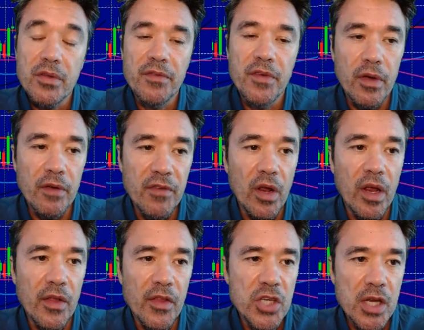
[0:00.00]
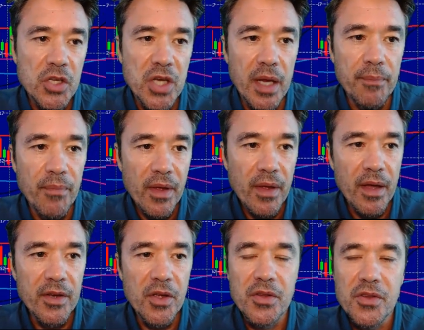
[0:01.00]
So if, you, if you're looking at the cheat sheet,
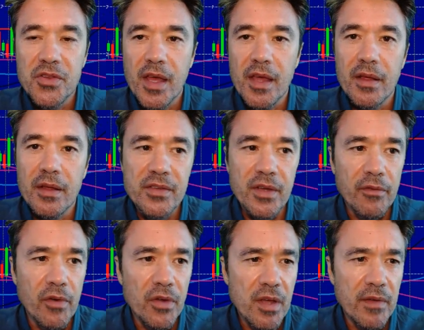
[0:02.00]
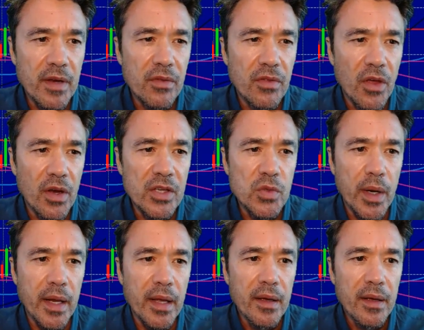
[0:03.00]
and you can see that I've got seventy thirty
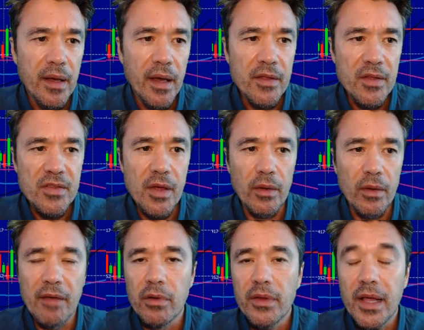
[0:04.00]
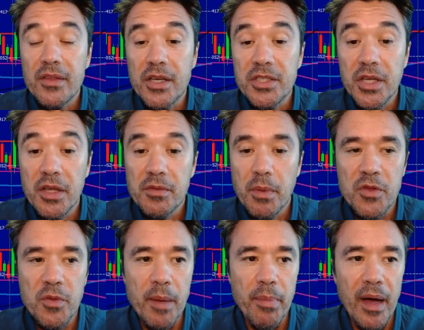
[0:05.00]
twenty as a sell level. That's actually
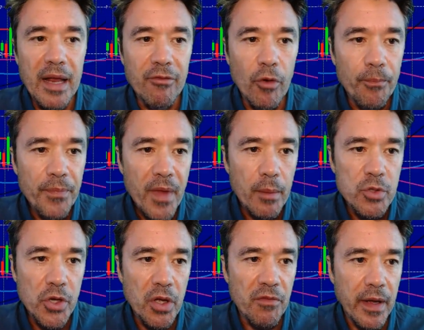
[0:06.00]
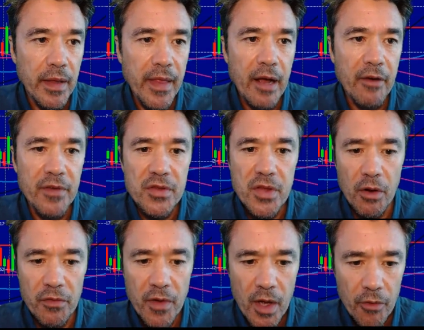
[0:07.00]
supposed to be a buy level. I'm sure you can figure that out for
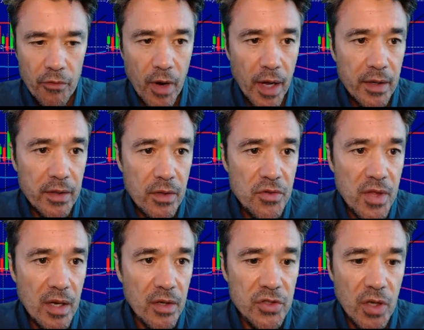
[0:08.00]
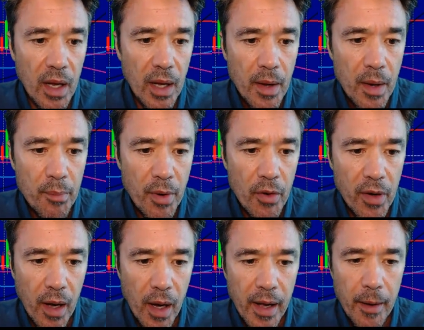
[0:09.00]
yourself. Right, New Zealand dollar broke
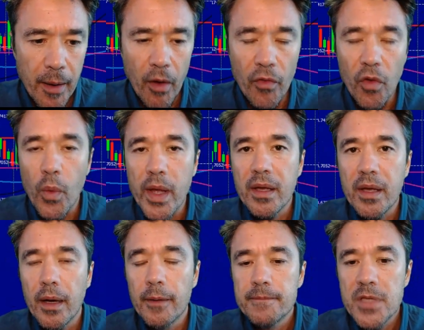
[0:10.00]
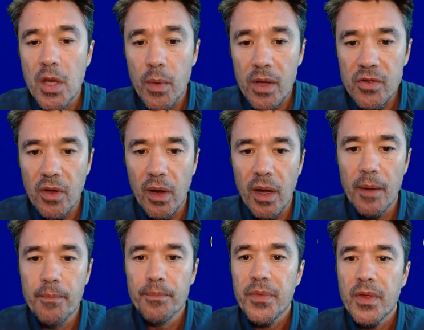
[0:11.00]
higher on the weaker U S dollar,
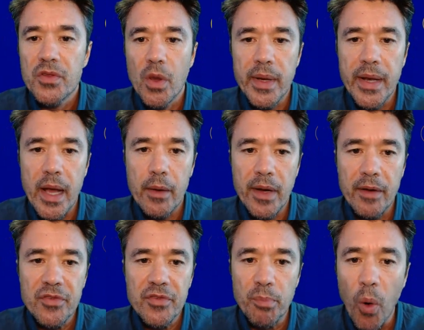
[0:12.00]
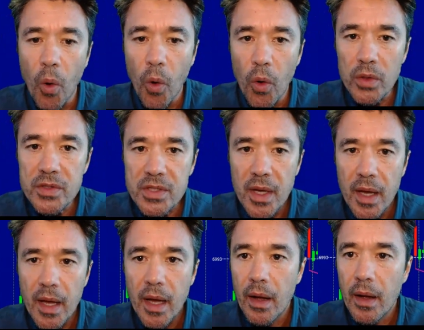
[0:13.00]
so we now have support
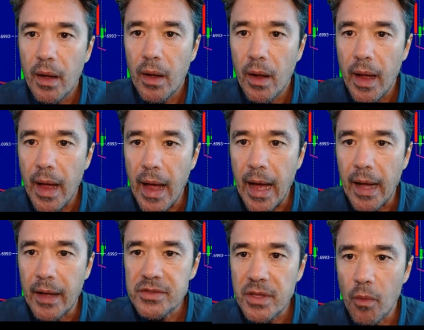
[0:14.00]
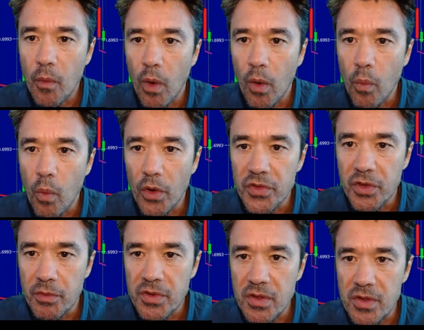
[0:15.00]
at what was
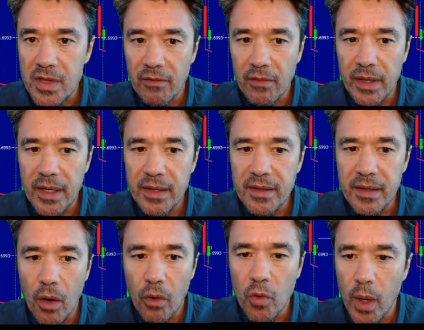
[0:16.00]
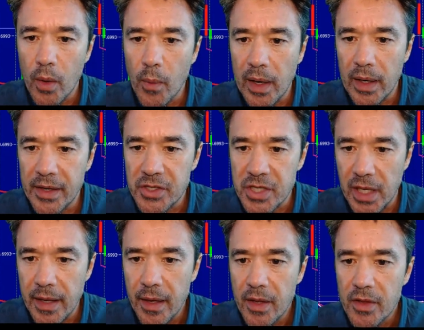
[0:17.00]
the resistance level, and it did hold quite well
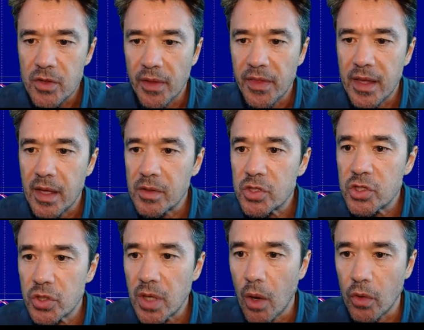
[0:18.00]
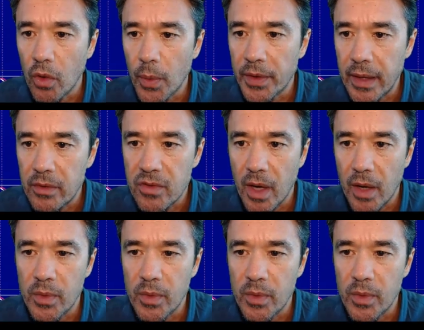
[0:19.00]
initially, so I think it should hold on the downside.